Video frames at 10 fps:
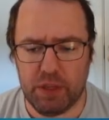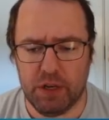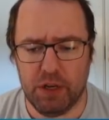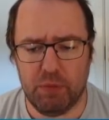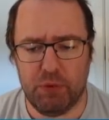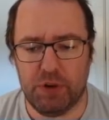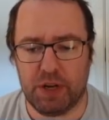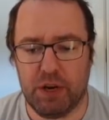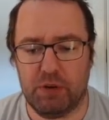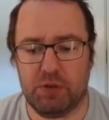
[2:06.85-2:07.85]
It'll print a
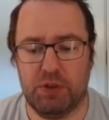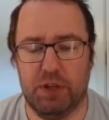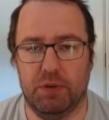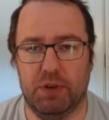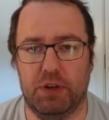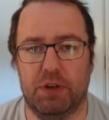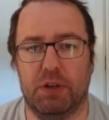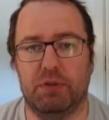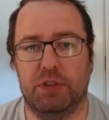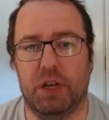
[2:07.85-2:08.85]
character down here
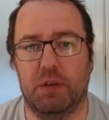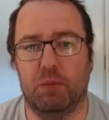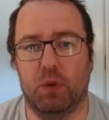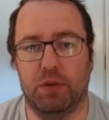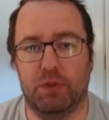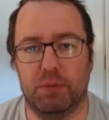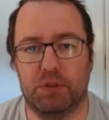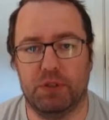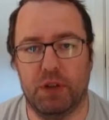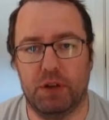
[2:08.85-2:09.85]
every time one of them
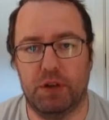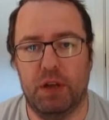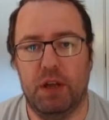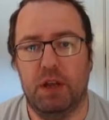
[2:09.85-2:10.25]
is done,